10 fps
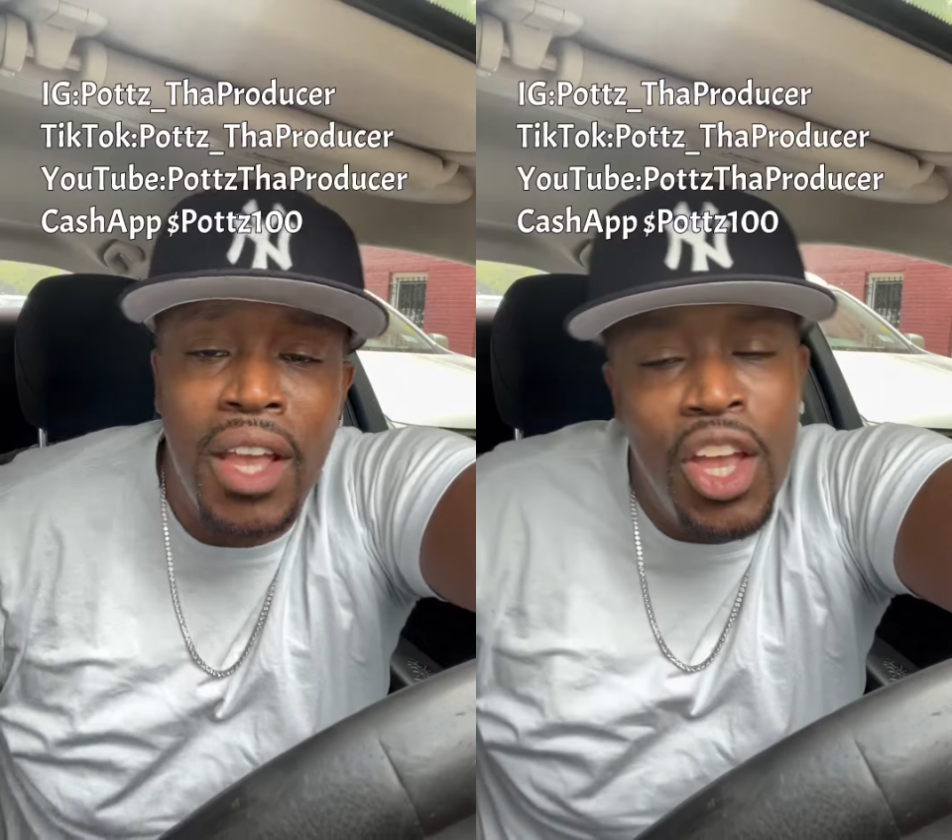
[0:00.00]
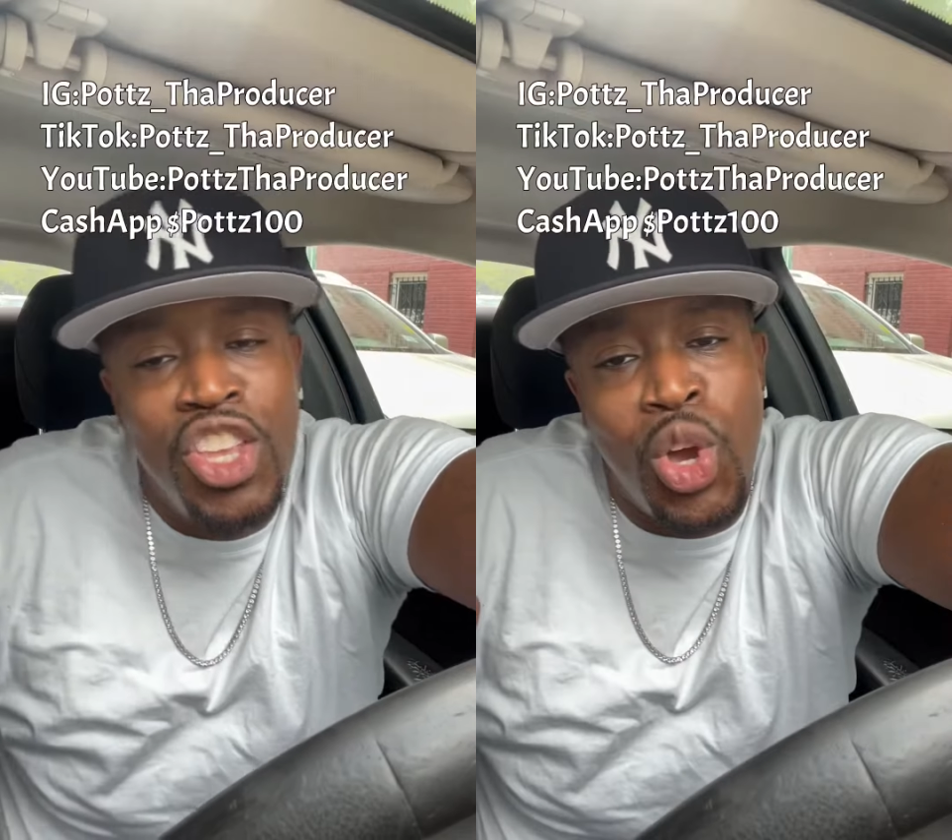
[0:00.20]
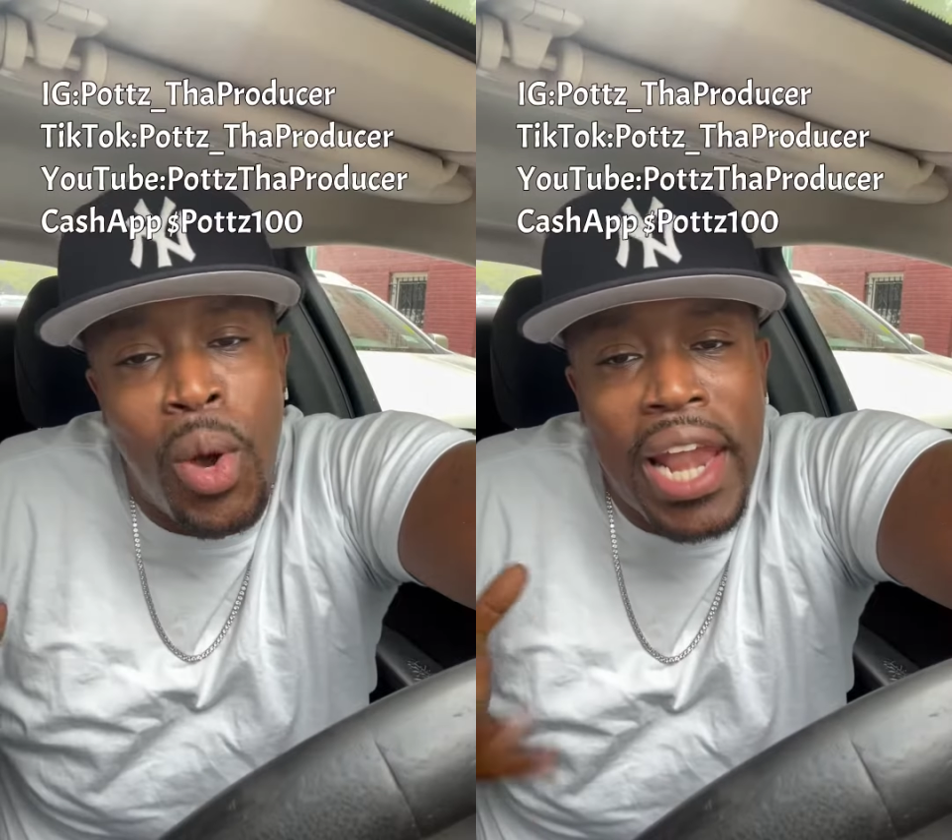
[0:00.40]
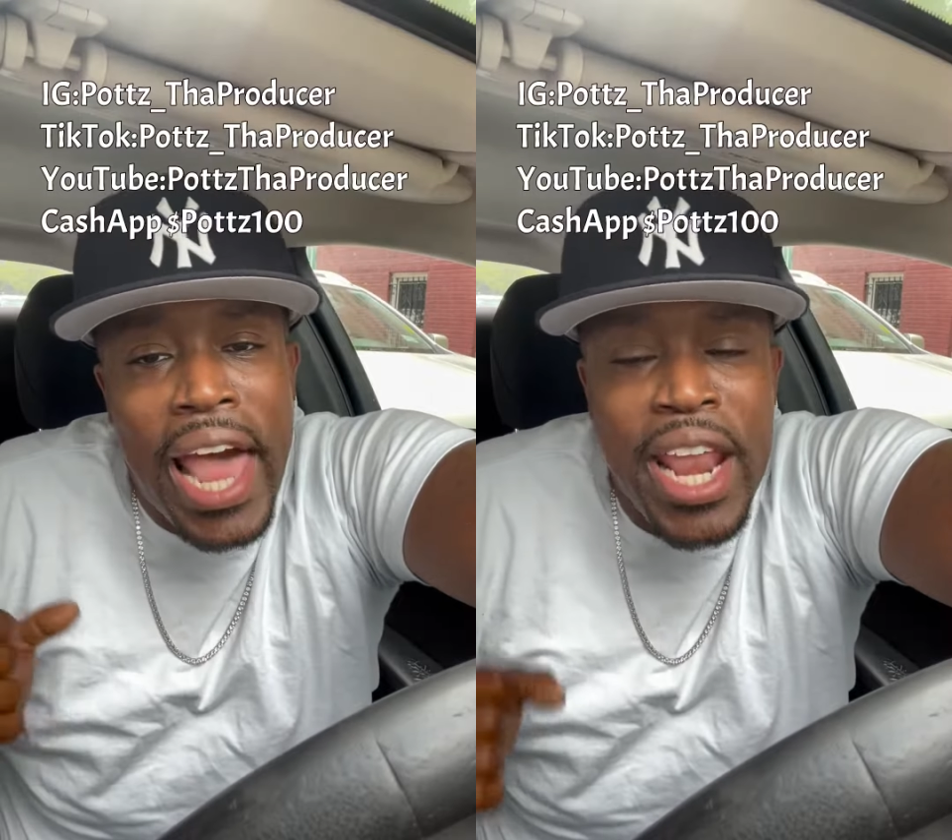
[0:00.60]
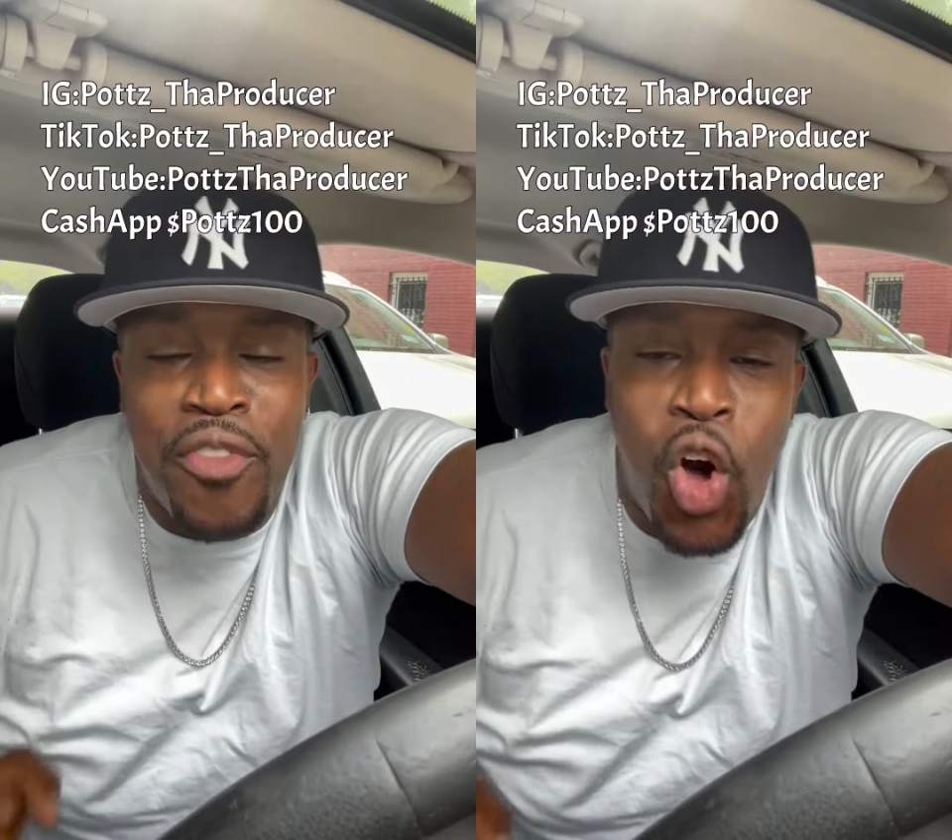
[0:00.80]
Yo, in
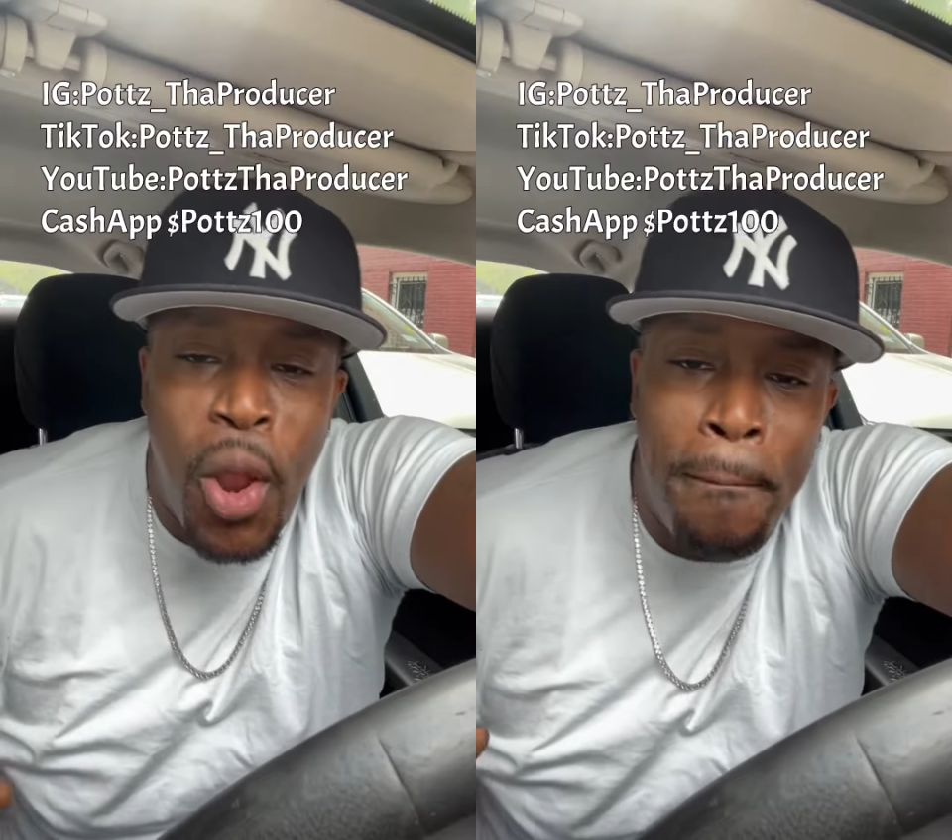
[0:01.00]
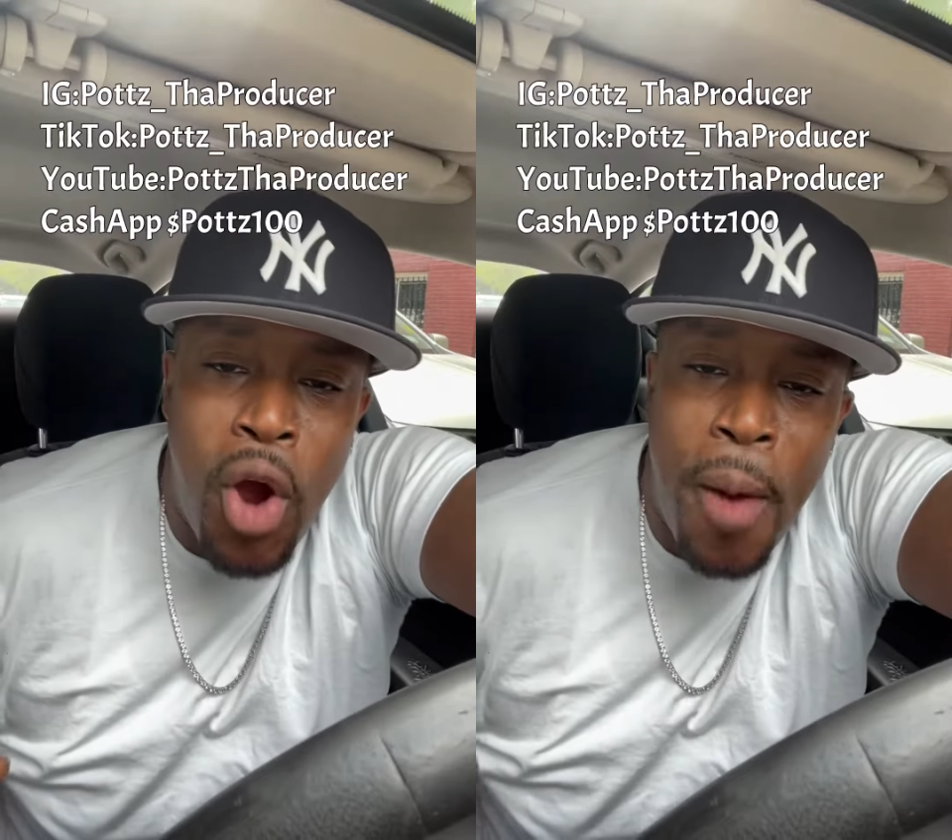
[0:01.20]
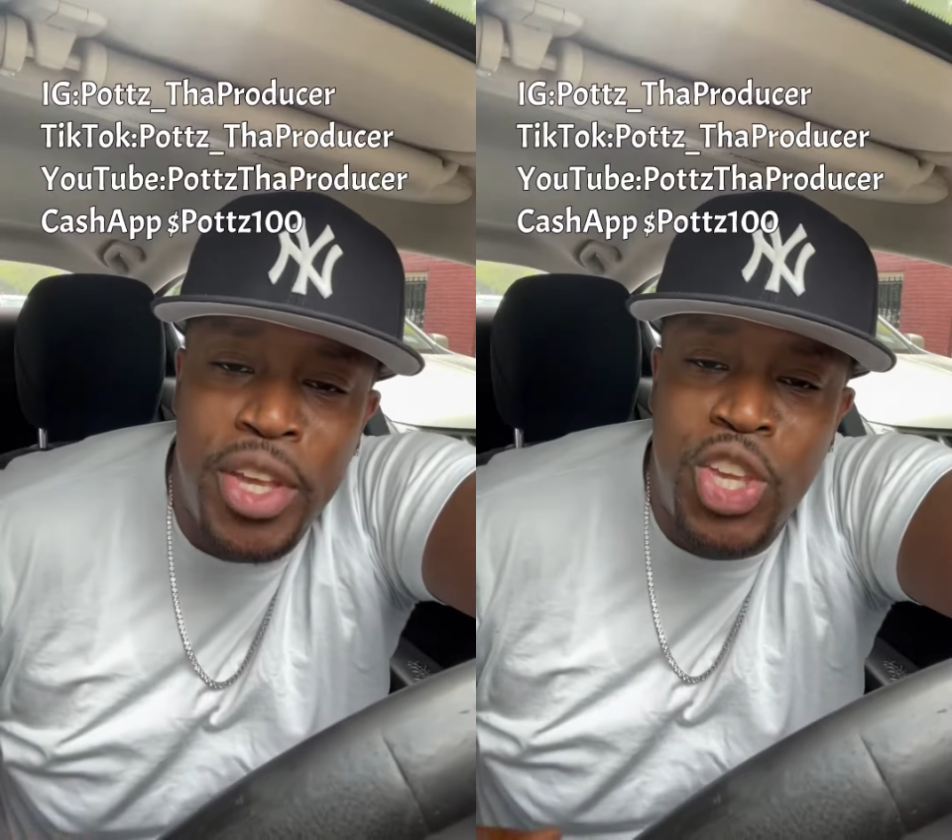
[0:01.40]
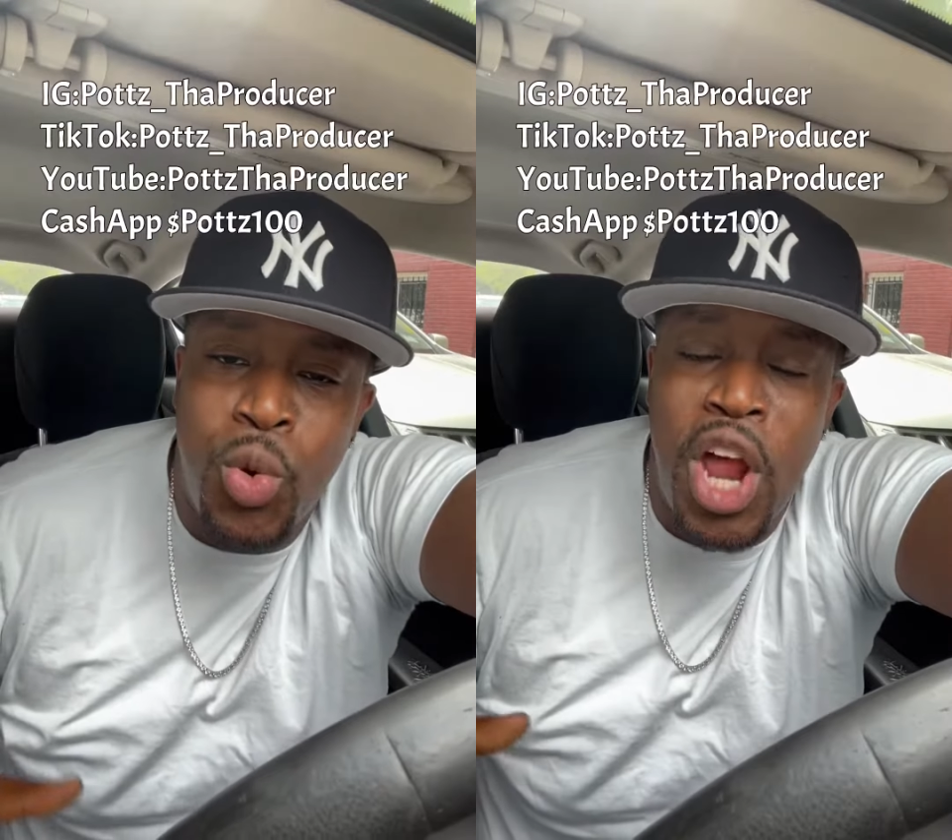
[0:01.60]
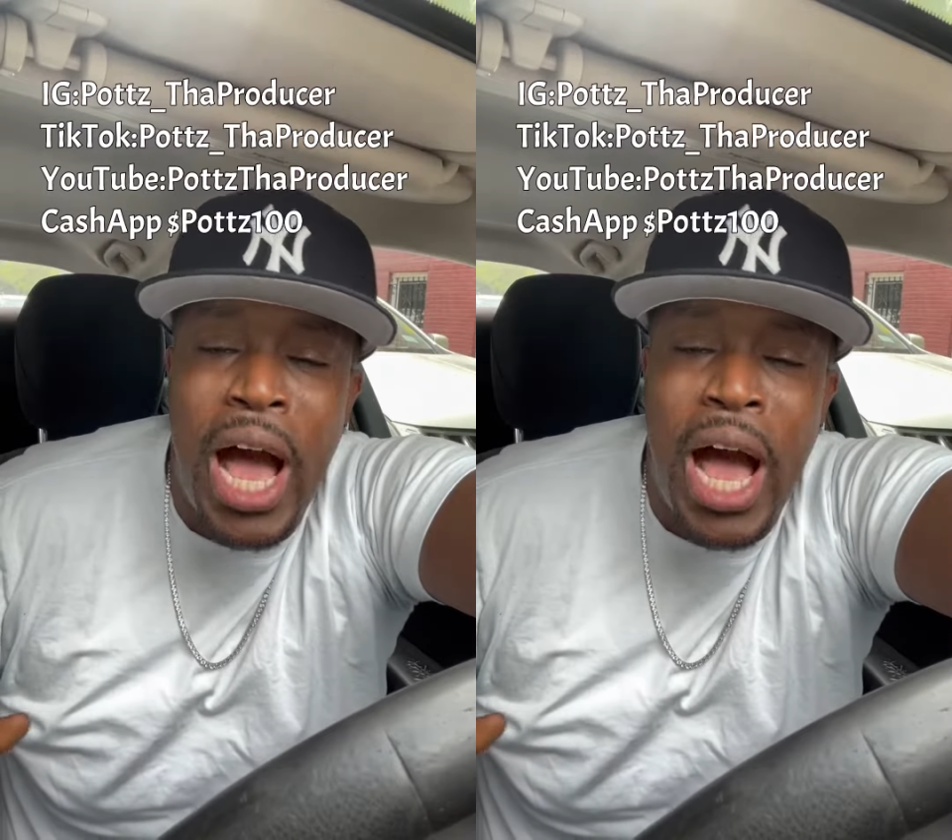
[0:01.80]
light of all the barbecue